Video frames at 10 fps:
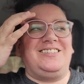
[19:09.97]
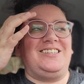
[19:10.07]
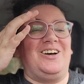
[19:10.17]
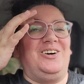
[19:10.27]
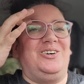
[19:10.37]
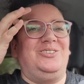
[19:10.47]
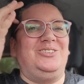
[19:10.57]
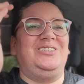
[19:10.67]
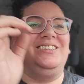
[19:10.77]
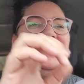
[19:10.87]
so
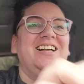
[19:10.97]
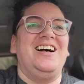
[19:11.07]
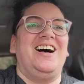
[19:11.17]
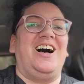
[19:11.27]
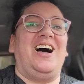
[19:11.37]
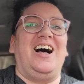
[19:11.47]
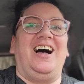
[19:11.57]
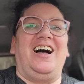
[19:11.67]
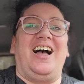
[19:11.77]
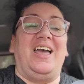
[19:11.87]
uh,
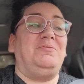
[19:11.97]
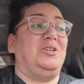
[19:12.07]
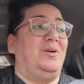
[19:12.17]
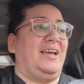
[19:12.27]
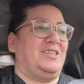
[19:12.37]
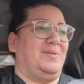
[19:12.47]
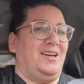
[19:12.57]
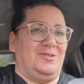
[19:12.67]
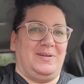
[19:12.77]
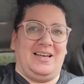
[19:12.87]
I am doing as my
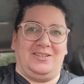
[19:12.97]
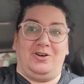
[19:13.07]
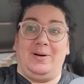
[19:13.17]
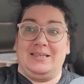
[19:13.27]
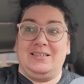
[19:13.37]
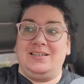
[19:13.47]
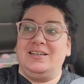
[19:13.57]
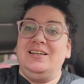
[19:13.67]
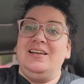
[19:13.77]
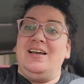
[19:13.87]
husband has requested.
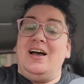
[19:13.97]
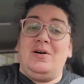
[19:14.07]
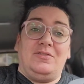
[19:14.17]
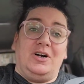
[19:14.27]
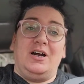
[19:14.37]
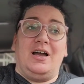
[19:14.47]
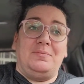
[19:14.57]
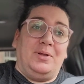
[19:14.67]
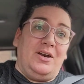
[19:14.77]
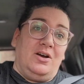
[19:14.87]
However,
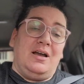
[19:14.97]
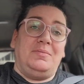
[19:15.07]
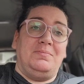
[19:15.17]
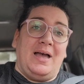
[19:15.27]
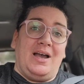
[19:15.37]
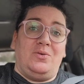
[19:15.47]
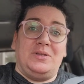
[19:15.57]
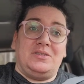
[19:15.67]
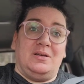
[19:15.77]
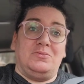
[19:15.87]
I plan on coming back
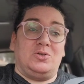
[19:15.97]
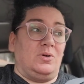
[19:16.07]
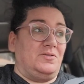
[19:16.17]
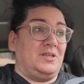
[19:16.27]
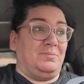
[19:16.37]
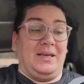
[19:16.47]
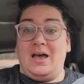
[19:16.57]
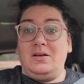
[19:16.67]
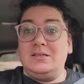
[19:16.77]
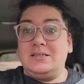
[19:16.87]
with some sort of something
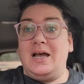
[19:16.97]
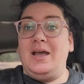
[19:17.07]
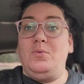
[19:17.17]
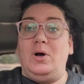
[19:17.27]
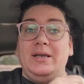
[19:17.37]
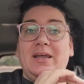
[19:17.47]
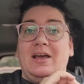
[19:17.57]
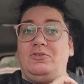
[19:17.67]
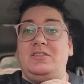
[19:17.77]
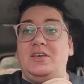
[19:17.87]
else. I want
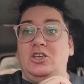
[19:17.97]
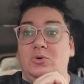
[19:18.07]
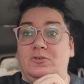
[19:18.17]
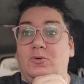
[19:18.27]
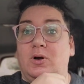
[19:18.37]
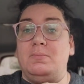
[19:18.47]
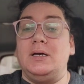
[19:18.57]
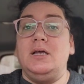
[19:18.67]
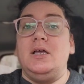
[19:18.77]
everything uniform.